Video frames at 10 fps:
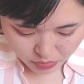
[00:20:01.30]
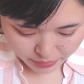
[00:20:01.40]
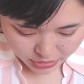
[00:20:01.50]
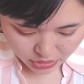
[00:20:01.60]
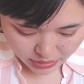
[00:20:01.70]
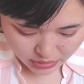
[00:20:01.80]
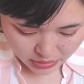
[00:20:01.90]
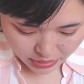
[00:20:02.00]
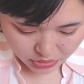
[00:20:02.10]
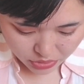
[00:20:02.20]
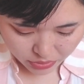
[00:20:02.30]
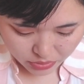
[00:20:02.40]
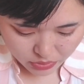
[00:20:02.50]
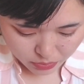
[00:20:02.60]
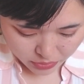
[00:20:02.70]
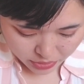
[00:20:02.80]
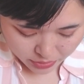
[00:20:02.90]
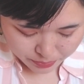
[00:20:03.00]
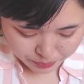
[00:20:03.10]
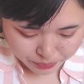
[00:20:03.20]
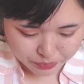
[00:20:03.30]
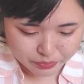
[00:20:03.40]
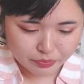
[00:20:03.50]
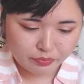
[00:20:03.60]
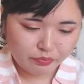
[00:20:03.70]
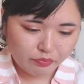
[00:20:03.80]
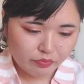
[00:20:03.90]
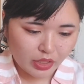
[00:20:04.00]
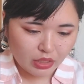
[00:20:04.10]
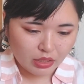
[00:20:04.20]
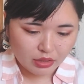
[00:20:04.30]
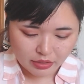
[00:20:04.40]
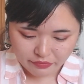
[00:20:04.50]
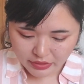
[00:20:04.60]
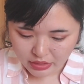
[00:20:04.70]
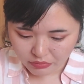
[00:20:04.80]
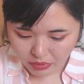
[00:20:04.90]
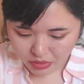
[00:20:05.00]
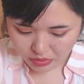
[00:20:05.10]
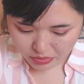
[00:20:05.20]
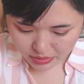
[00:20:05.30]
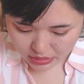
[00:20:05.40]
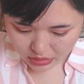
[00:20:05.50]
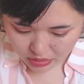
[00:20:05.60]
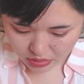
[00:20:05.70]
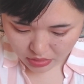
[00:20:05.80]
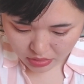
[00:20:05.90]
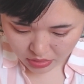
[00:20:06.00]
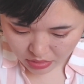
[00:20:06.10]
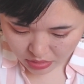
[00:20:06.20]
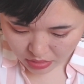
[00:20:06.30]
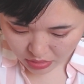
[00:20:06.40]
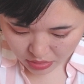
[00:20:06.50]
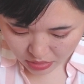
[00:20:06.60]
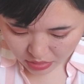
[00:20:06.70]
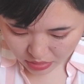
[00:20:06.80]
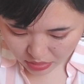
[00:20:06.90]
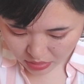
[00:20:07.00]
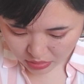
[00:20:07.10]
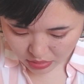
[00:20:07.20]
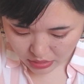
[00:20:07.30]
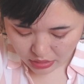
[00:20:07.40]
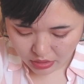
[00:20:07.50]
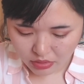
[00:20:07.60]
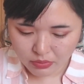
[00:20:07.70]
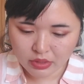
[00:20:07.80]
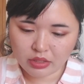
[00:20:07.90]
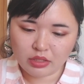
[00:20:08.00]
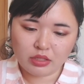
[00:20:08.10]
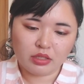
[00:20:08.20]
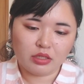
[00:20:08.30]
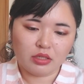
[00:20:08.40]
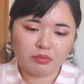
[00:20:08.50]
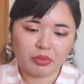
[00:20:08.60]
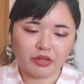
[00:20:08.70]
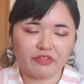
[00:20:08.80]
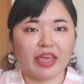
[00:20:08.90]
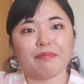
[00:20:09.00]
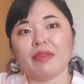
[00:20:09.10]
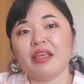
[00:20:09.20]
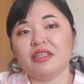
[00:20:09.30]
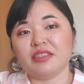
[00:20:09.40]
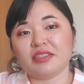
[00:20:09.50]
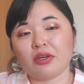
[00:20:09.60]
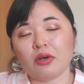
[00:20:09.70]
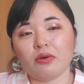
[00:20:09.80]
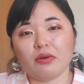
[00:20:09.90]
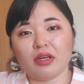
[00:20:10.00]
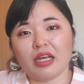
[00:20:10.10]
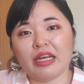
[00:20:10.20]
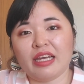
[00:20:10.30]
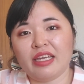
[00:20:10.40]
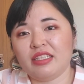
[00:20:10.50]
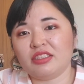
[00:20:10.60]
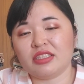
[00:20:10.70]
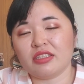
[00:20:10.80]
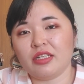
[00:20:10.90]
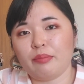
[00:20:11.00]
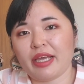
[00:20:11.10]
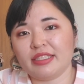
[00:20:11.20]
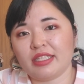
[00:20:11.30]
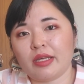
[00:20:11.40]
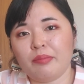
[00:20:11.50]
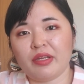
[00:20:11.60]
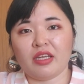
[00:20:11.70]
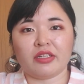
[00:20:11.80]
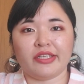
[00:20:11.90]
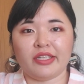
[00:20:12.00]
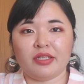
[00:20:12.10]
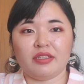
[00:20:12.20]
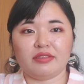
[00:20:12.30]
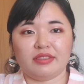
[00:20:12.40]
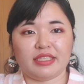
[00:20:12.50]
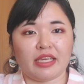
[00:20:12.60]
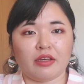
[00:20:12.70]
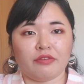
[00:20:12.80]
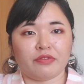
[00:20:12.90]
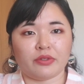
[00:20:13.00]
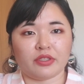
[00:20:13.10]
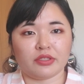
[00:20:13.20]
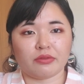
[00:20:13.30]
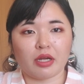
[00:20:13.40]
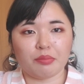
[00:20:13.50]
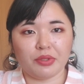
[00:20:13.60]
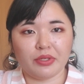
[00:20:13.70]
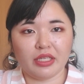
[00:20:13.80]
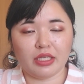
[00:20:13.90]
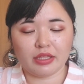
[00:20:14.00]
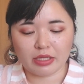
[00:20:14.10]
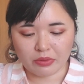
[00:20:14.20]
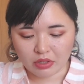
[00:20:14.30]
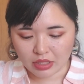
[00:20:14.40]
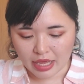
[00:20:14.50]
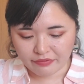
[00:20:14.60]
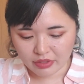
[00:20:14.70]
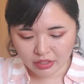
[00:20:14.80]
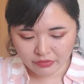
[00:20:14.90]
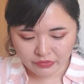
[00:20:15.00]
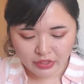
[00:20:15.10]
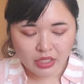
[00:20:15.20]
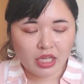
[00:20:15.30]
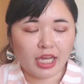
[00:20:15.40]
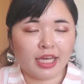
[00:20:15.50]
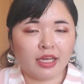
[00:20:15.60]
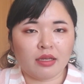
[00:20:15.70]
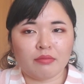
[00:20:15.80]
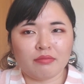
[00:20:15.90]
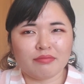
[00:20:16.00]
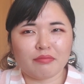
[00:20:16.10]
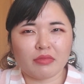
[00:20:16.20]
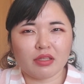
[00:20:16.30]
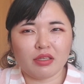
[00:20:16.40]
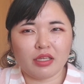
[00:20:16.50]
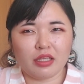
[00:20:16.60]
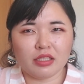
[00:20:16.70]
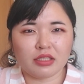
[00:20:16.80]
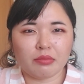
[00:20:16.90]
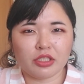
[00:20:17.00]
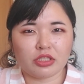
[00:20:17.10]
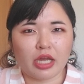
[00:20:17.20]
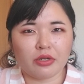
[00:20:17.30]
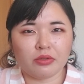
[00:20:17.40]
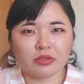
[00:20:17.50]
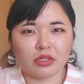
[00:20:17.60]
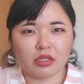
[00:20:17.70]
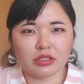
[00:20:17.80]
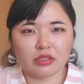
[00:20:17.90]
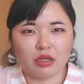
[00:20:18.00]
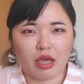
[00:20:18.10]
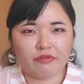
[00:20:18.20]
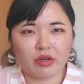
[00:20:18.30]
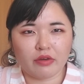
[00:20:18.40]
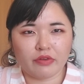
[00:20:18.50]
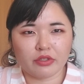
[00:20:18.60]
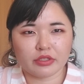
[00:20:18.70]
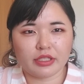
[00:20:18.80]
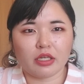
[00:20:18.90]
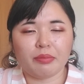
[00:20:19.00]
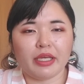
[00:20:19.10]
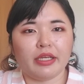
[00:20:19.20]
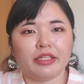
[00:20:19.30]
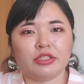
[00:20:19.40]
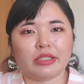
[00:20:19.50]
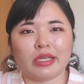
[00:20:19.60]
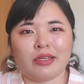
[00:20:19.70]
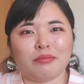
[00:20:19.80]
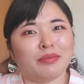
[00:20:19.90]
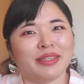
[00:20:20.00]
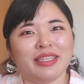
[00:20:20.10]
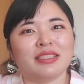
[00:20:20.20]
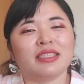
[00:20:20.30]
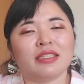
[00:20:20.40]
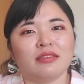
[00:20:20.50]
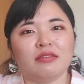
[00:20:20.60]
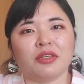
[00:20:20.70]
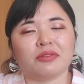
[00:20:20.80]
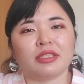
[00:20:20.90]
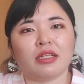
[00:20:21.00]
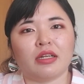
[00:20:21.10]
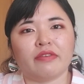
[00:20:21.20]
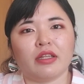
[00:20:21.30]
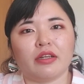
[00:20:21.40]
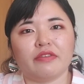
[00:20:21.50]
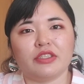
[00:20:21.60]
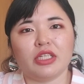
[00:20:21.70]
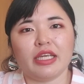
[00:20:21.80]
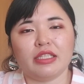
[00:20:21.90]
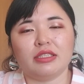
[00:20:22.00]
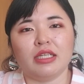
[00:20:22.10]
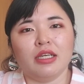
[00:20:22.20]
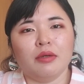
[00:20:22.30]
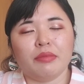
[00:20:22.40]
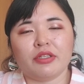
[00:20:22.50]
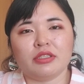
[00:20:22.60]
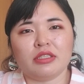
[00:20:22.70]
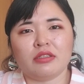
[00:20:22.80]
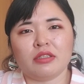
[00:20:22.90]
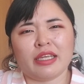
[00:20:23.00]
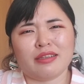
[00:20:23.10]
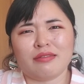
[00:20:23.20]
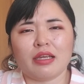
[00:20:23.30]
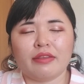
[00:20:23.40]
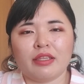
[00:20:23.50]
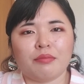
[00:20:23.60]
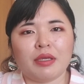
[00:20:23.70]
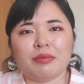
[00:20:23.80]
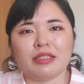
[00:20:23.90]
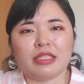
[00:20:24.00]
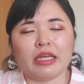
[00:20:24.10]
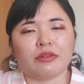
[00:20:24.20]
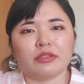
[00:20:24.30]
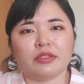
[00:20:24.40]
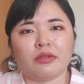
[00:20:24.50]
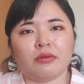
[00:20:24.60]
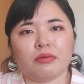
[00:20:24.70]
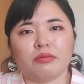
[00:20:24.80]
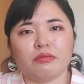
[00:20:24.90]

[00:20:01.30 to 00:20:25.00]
blush shades that I chose were La Vie and Rose. And the other one, Parfait. So I just couldn't pass up a good sale for Surratt Beauty. They were all half off. I think some of the shadows are still half off on their sale page, but they did, you know, sell out of a lot of the shades. But there's still, like, I think maybe 10 or so